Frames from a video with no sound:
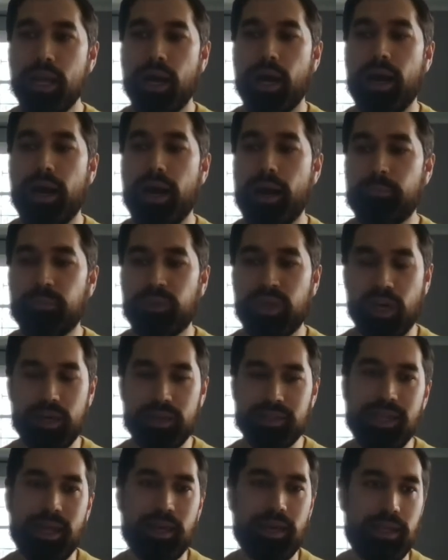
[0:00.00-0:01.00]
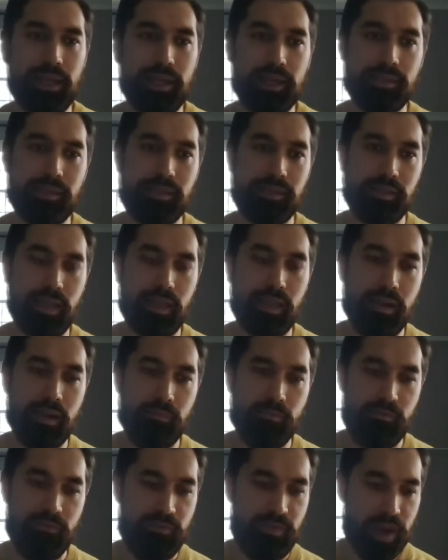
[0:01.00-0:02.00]
Kyrgyzstan is
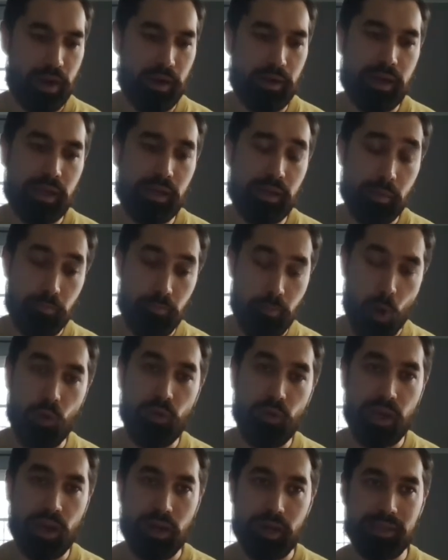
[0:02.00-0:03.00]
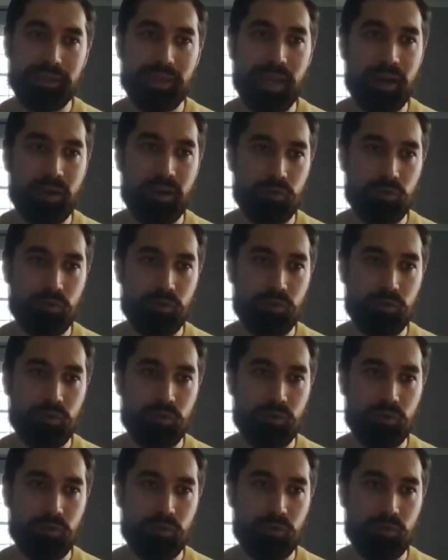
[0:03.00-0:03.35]
both Kyrgyzstan